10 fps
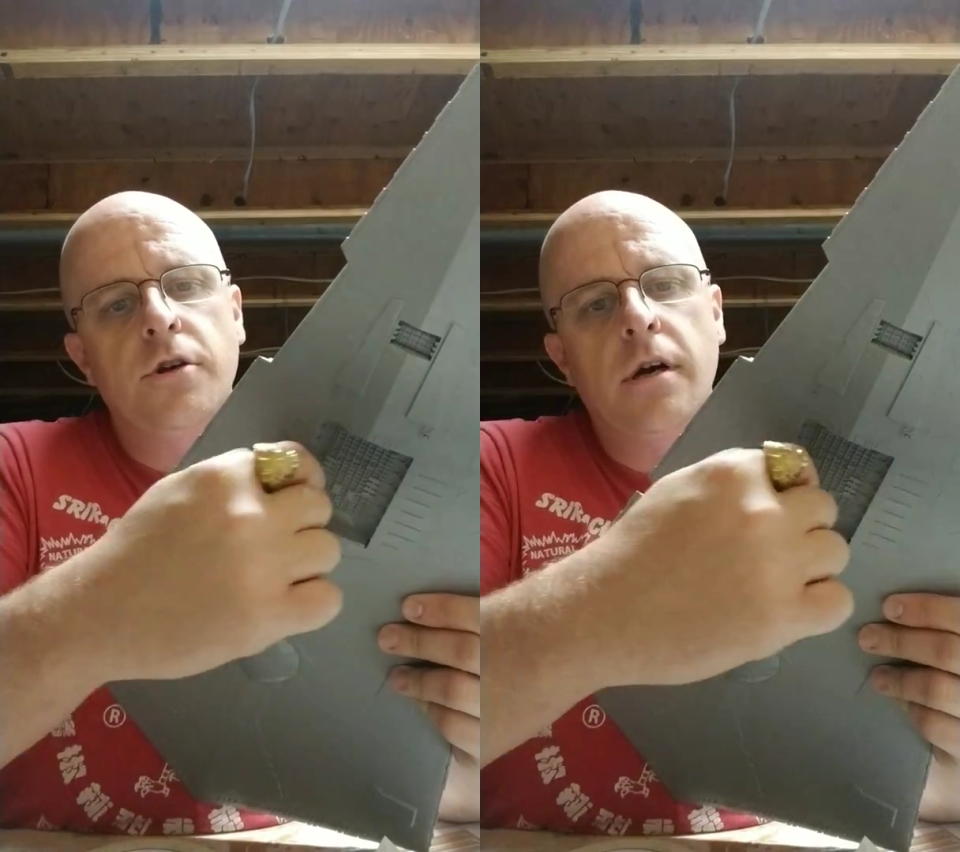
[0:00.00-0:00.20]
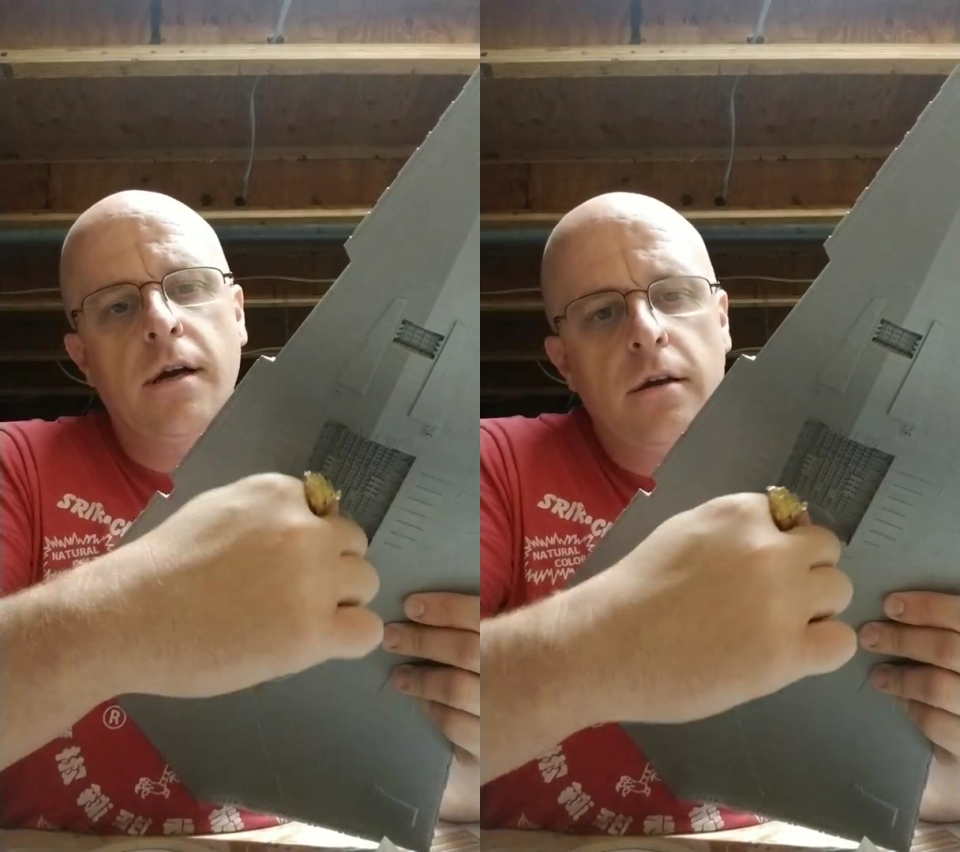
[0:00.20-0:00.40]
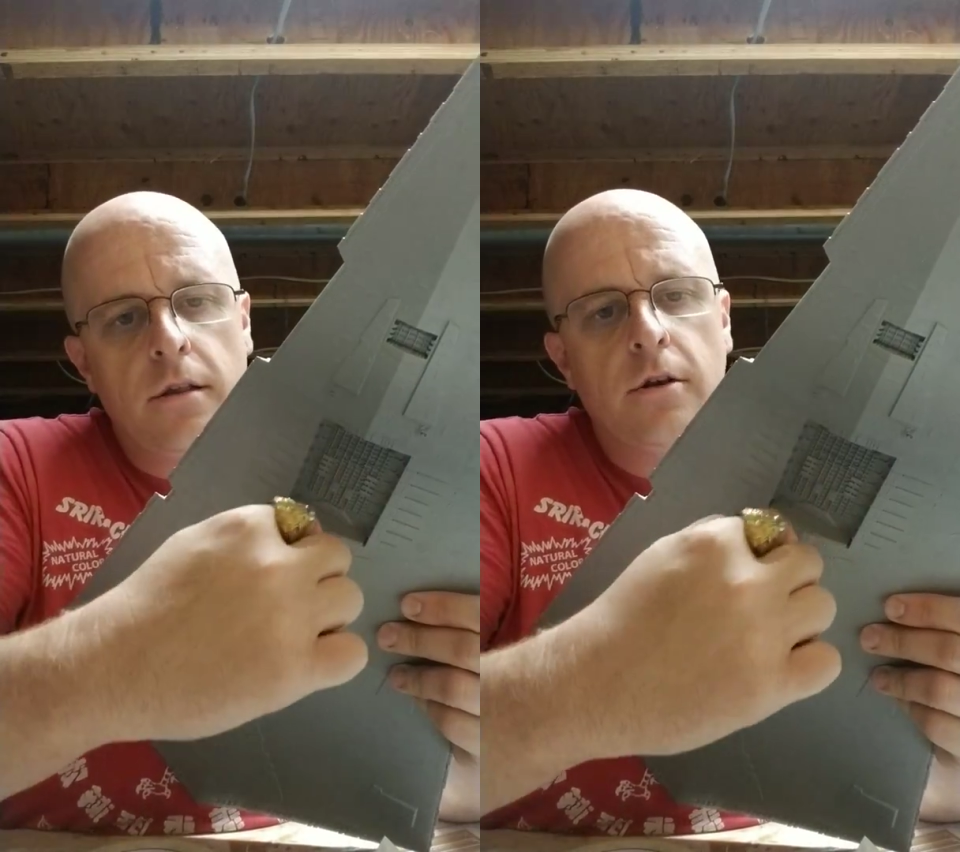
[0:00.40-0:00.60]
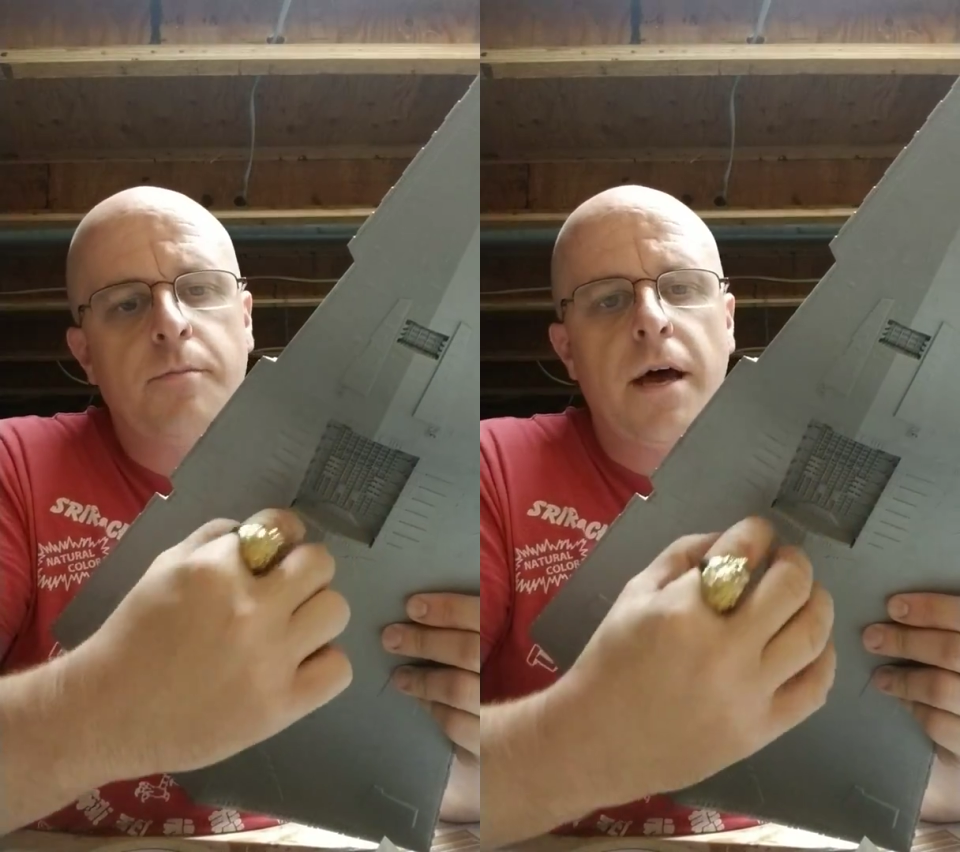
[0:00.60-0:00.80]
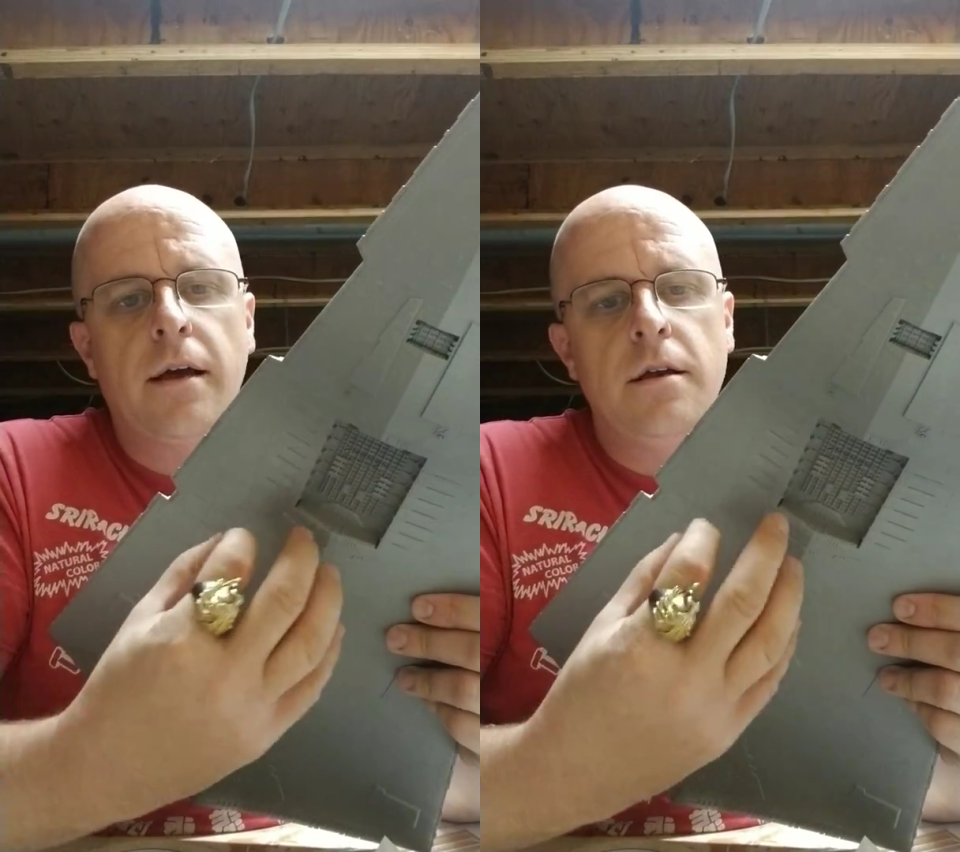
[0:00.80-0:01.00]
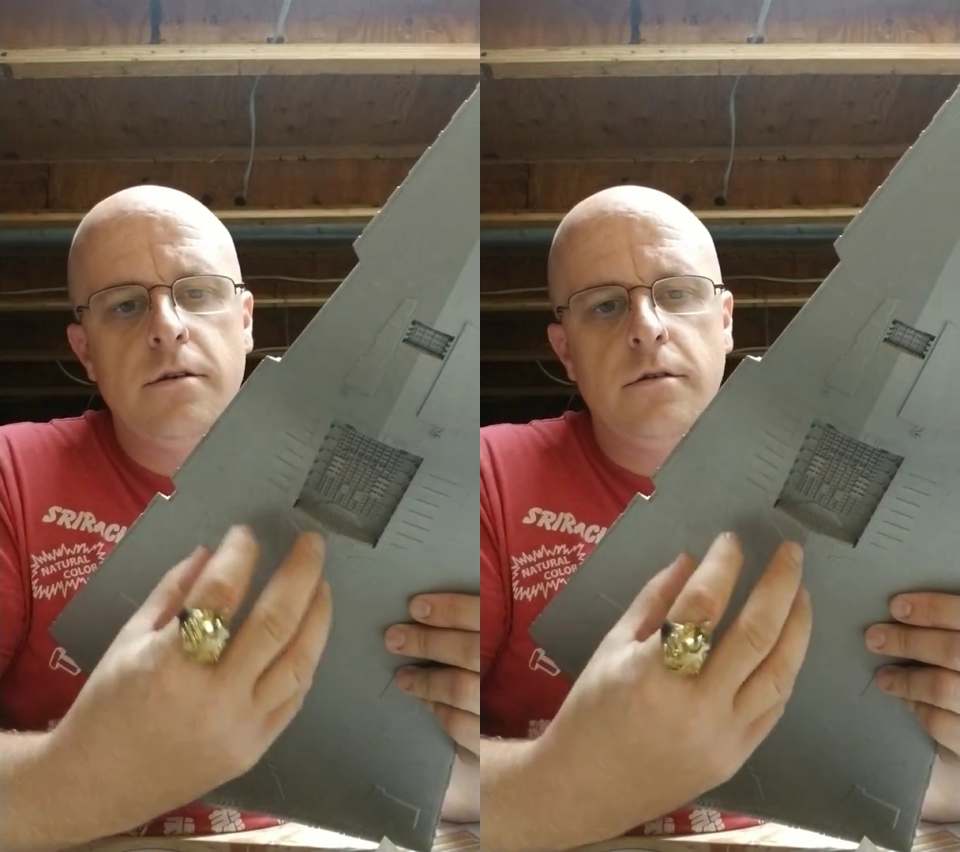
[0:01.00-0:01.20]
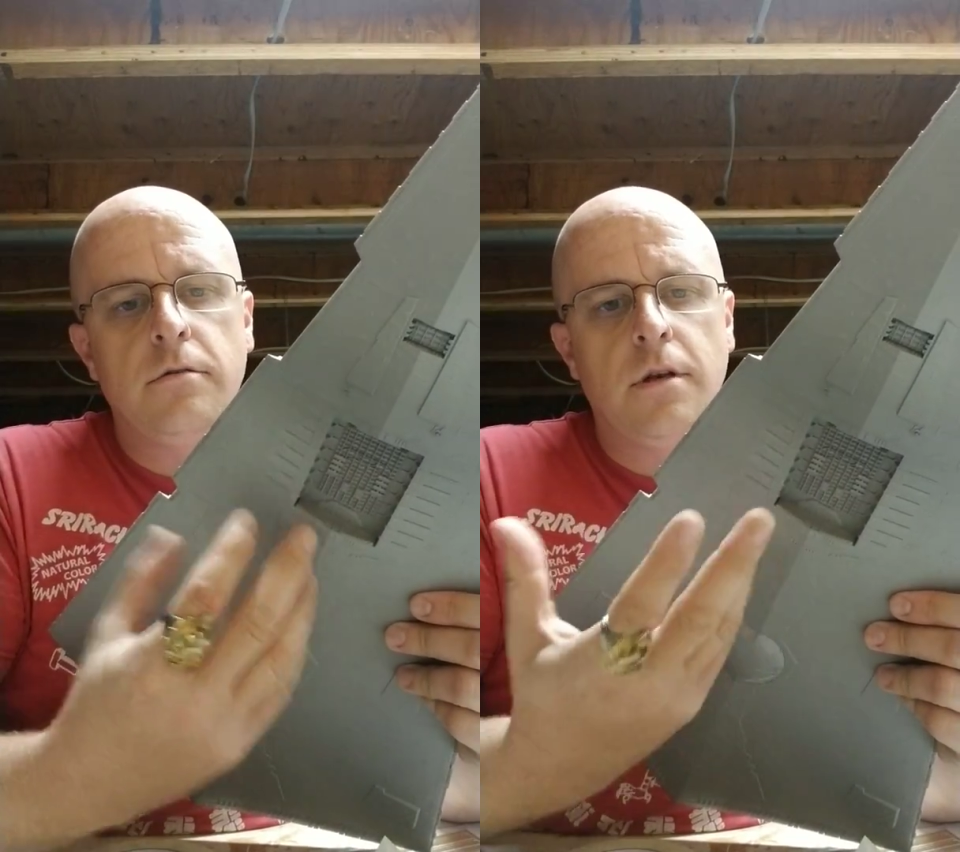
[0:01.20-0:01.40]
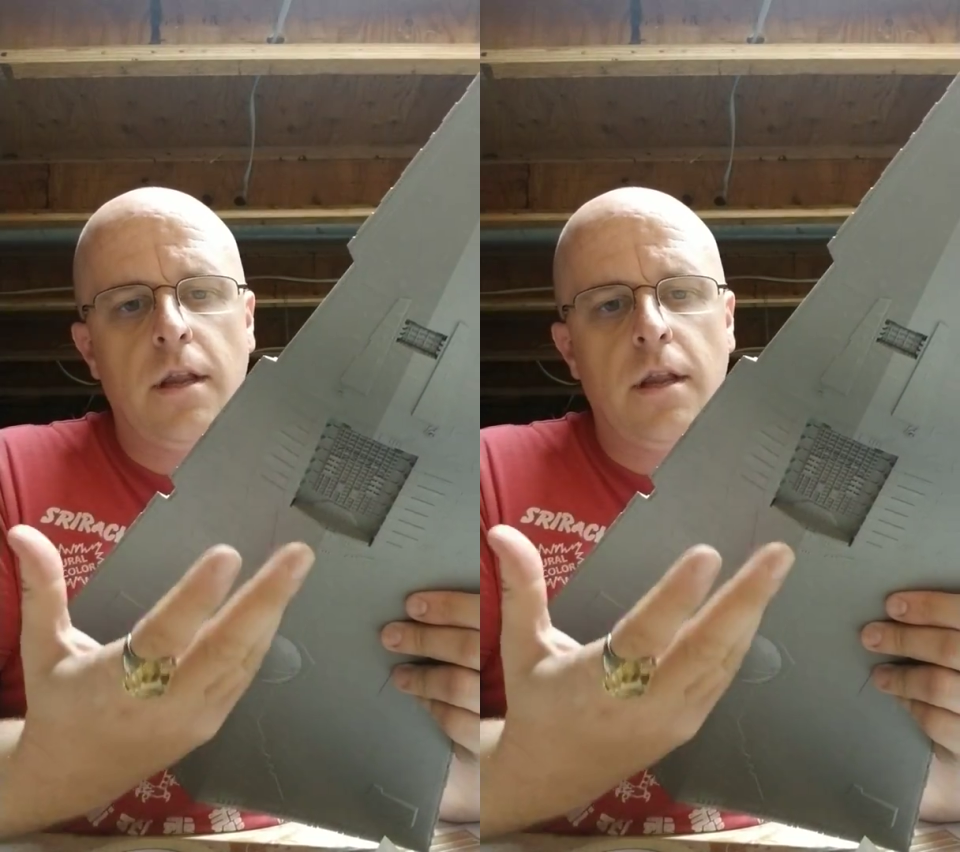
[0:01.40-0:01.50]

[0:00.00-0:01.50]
can kind of look back into and